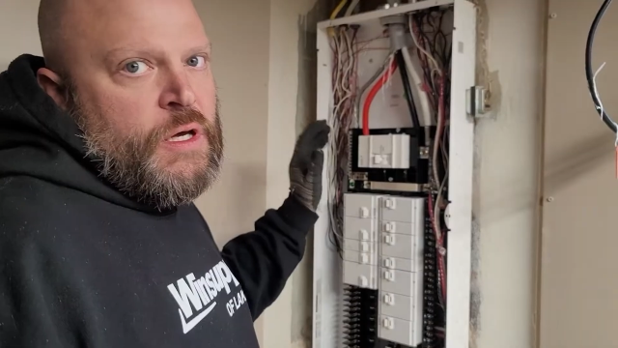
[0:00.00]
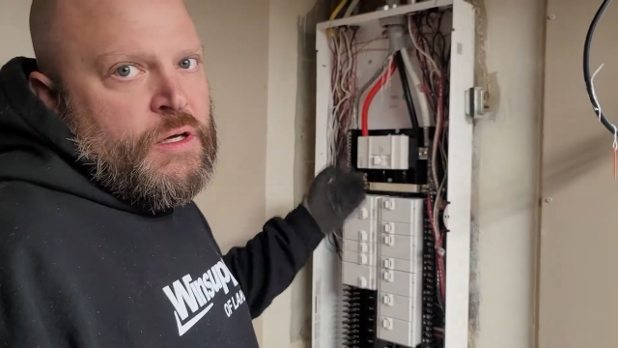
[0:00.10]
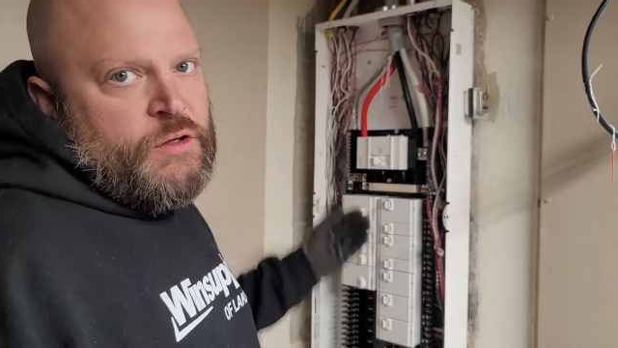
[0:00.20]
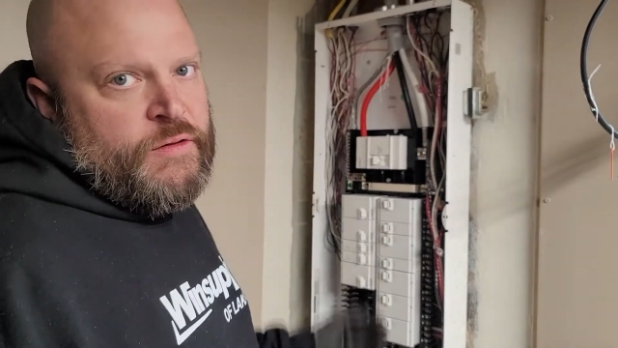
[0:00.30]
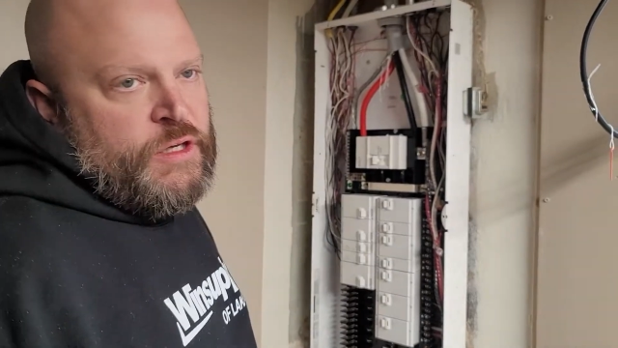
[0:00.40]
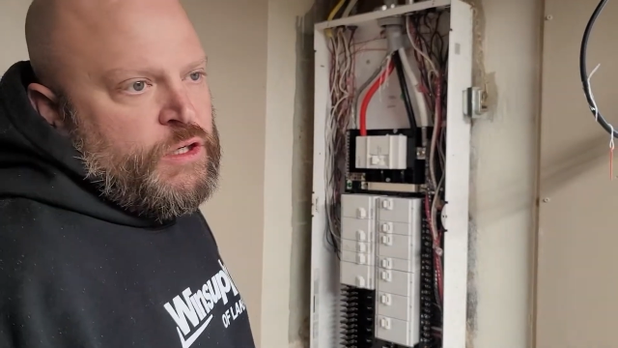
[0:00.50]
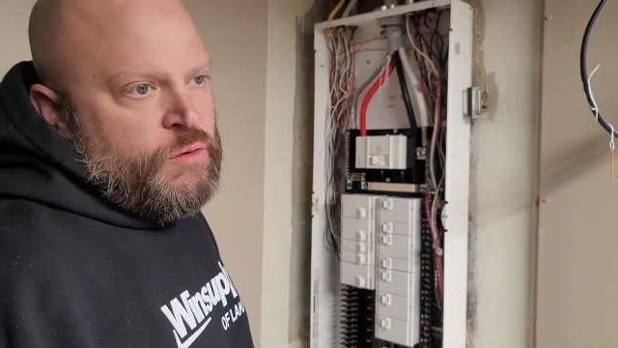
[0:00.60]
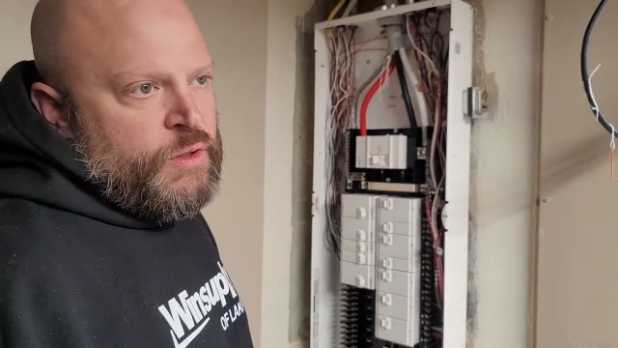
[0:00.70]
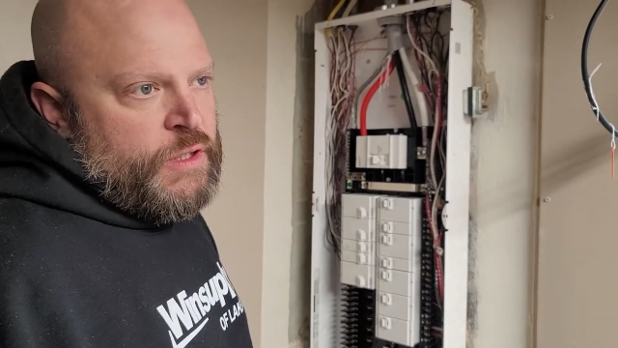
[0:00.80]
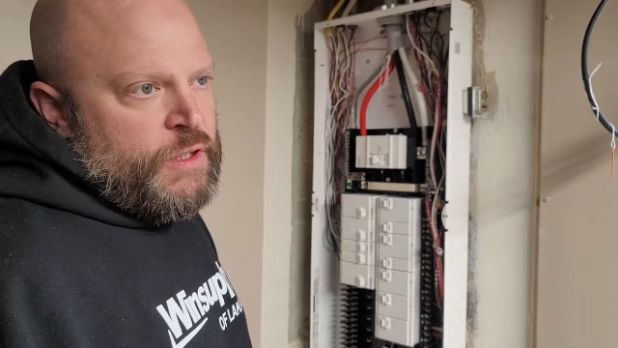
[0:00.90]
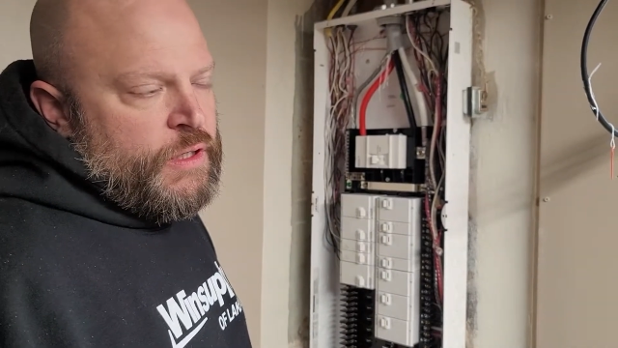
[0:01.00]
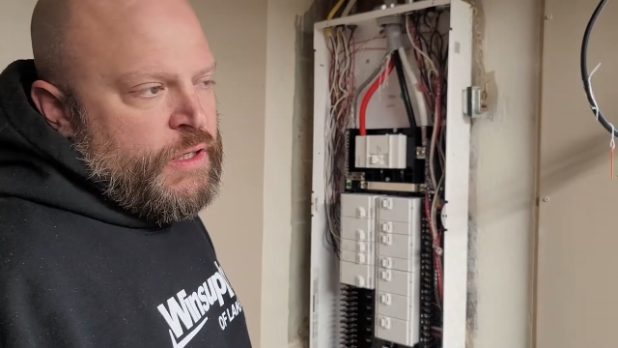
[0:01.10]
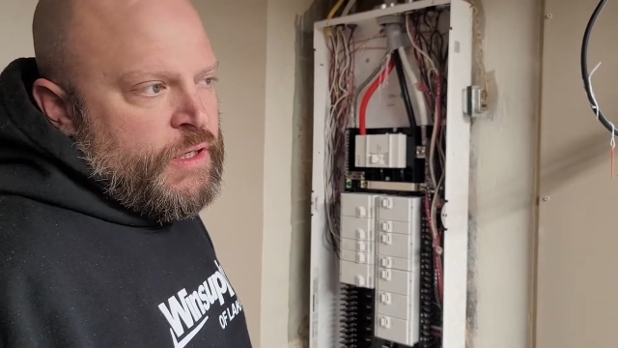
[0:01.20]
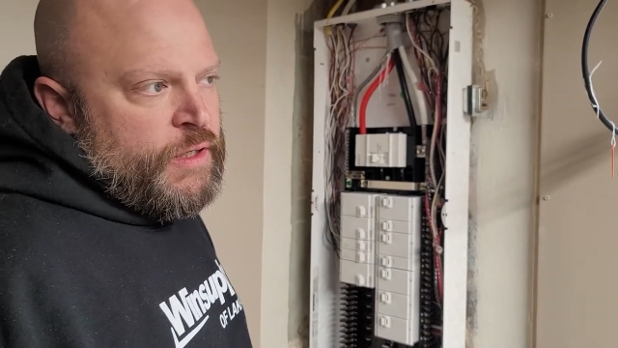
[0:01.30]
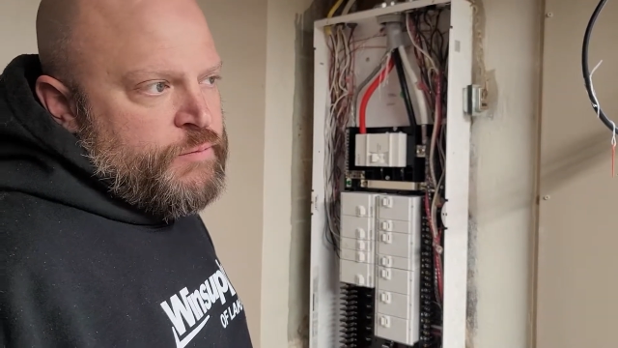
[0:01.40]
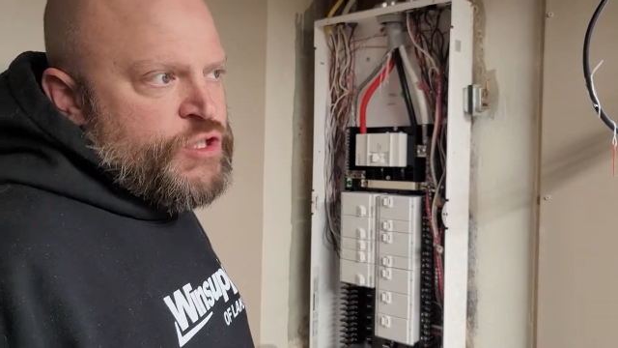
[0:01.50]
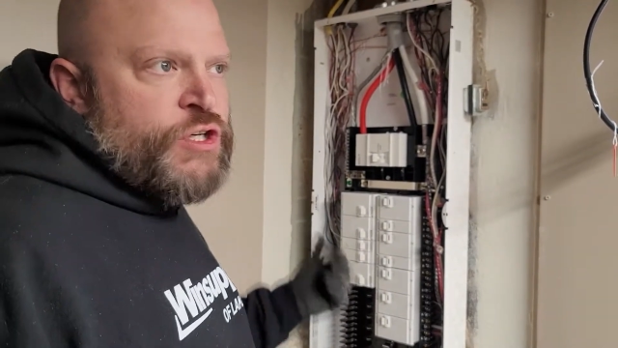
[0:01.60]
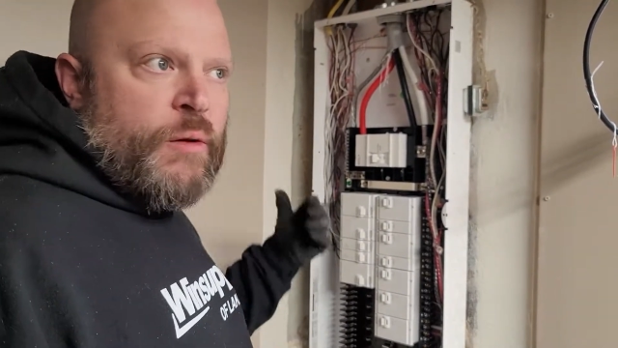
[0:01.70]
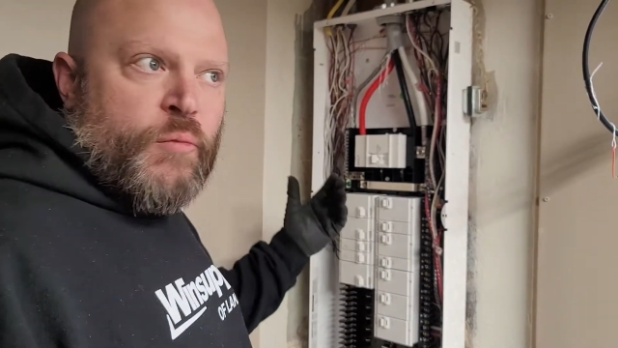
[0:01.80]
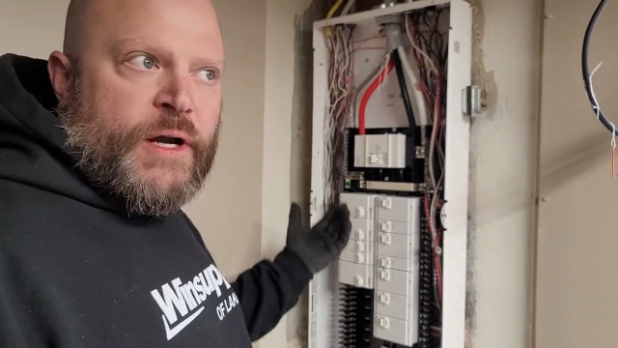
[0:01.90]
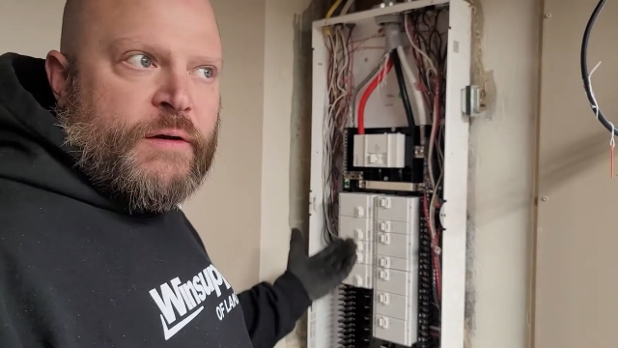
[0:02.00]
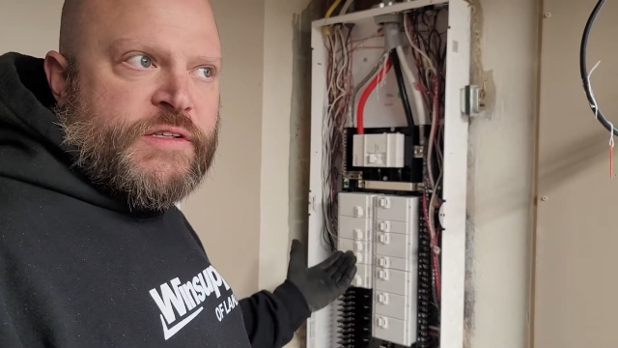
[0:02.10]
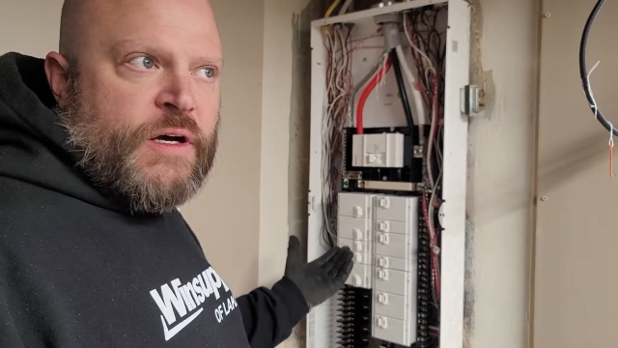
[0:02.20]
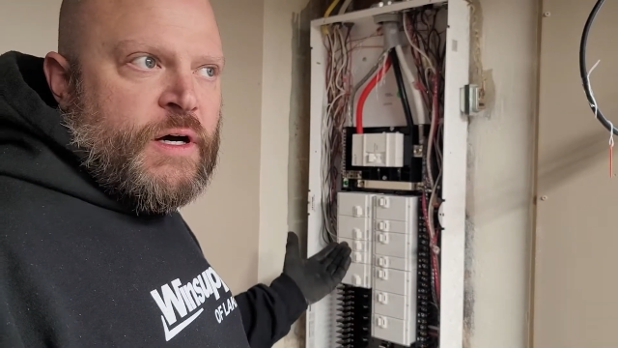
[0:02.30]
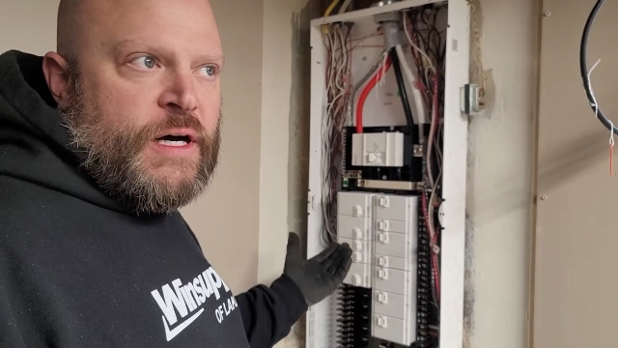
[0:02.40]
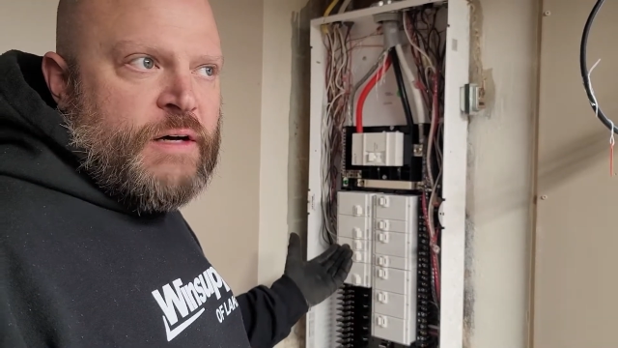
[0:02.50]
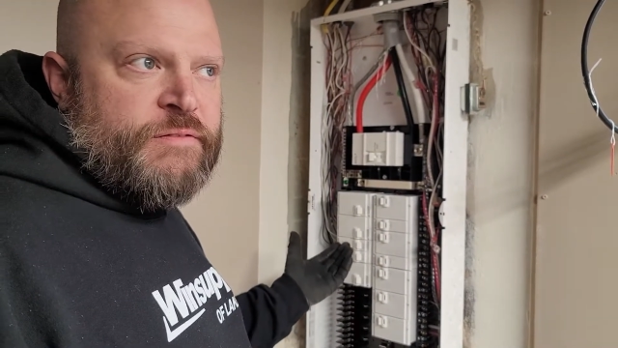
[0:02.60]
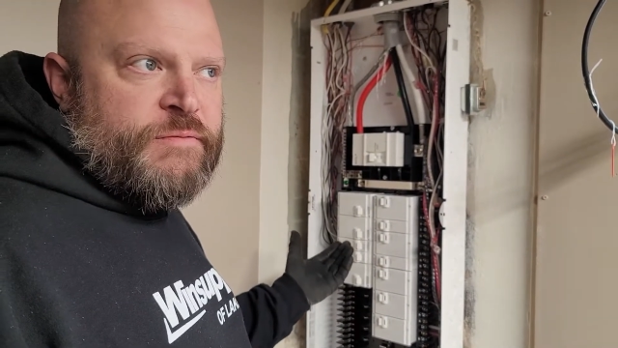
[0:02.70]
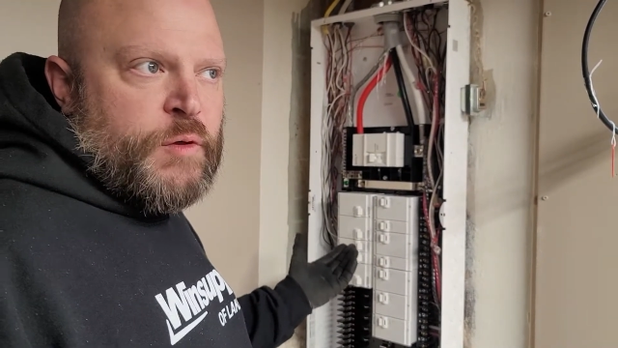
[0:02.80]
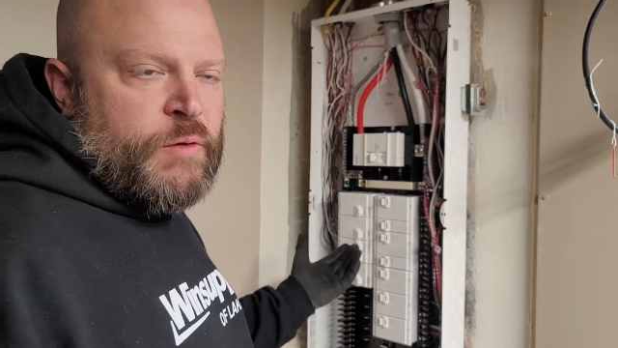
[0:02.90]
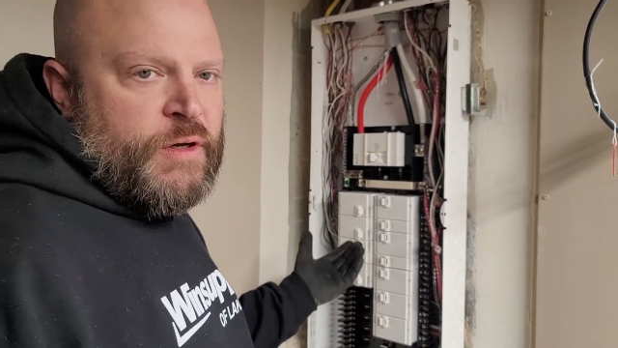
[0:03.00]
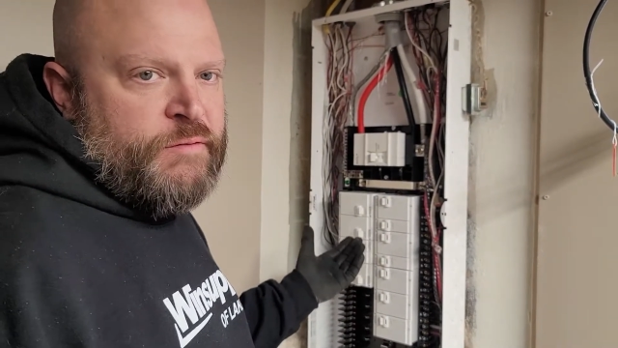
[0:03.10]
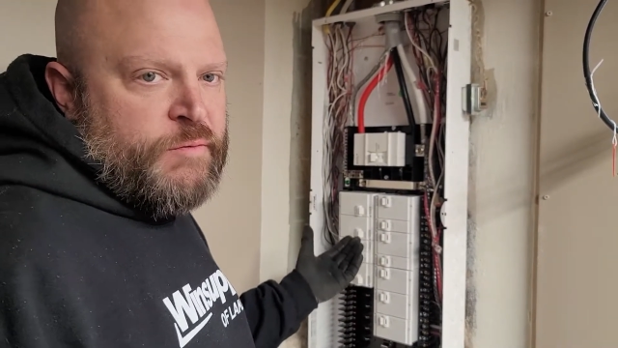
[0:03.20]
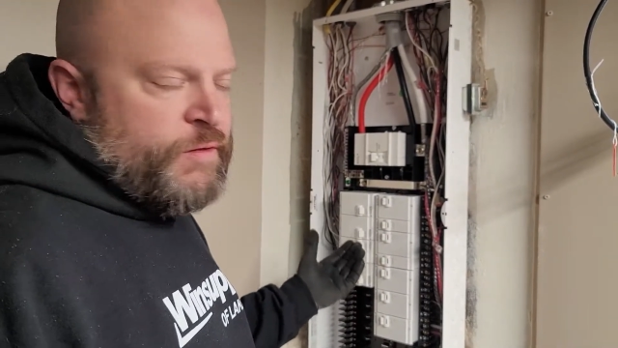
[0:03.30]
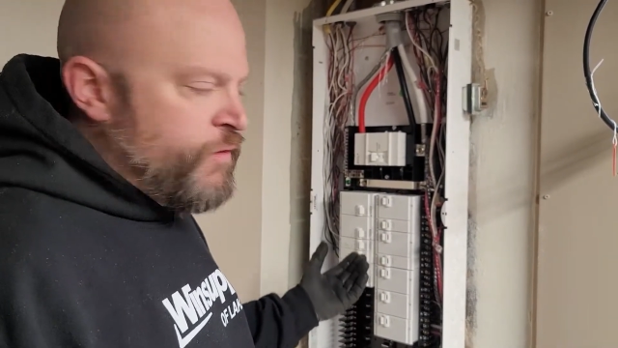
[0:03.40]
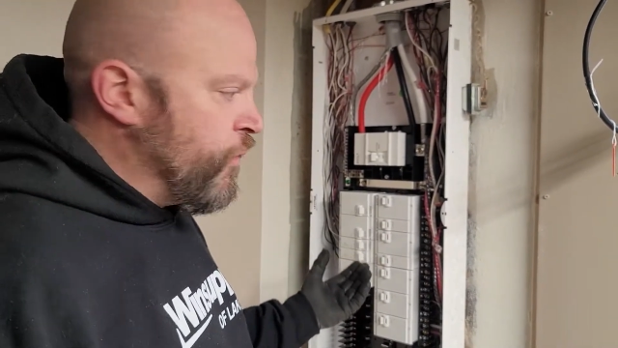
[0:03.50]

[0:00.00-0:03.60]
You think you can um, shut breakers off, but what I've been